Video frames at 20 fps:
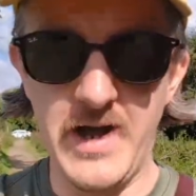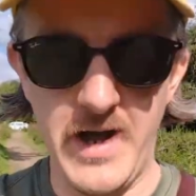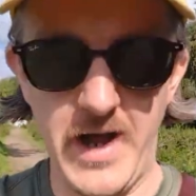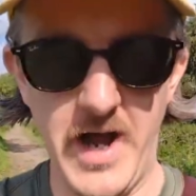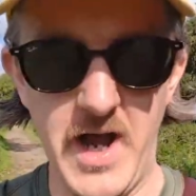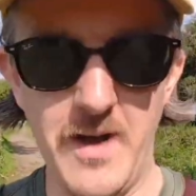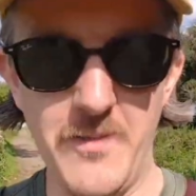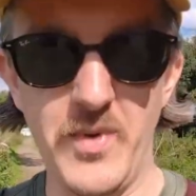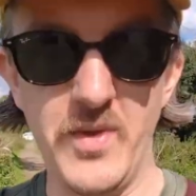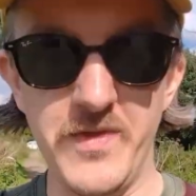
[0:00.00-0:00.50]

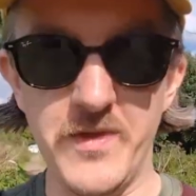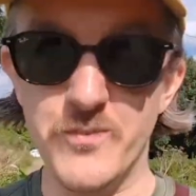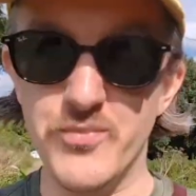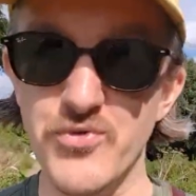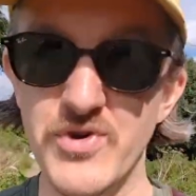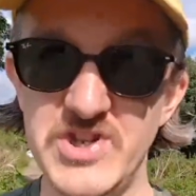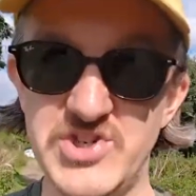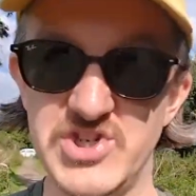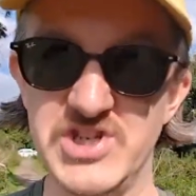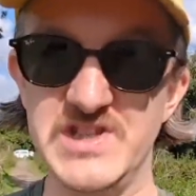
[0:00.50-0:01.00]
the
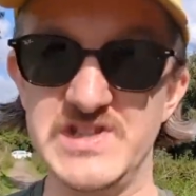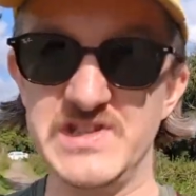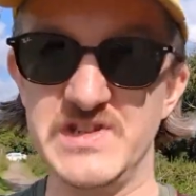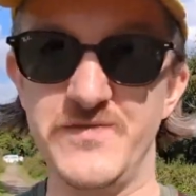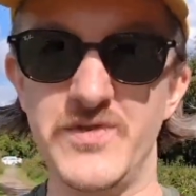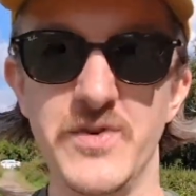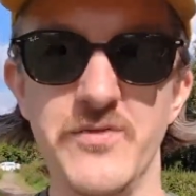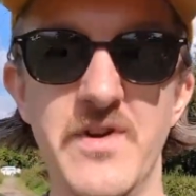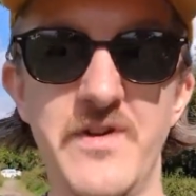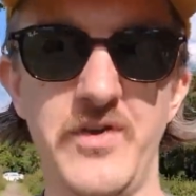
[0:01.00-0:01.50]
bridges of
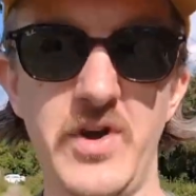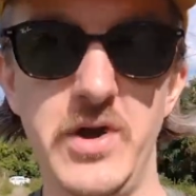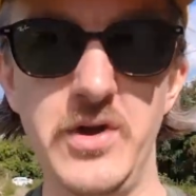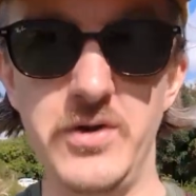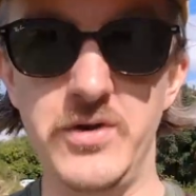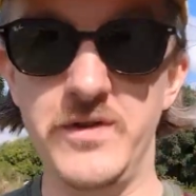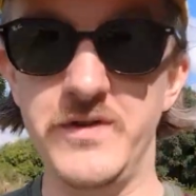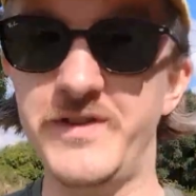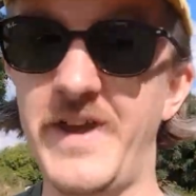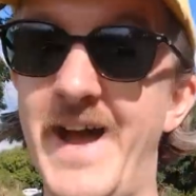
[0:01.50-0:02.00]
the River
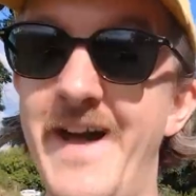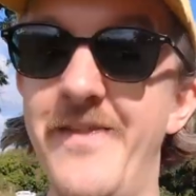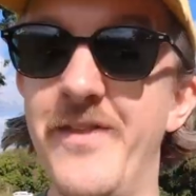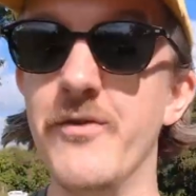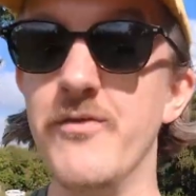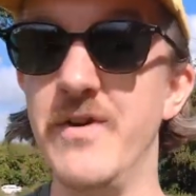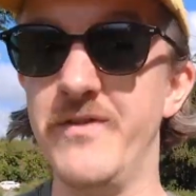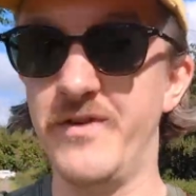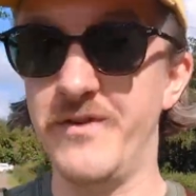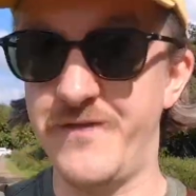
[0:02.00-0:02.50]
Ouse and the
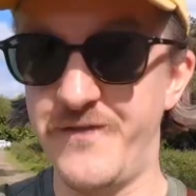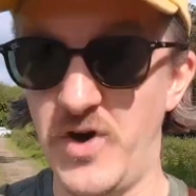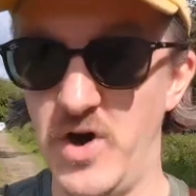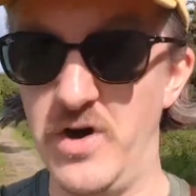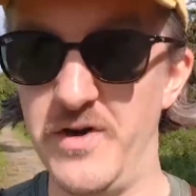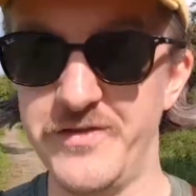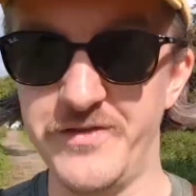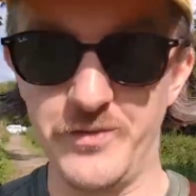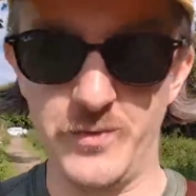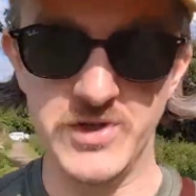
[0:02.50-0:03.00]
River Foss,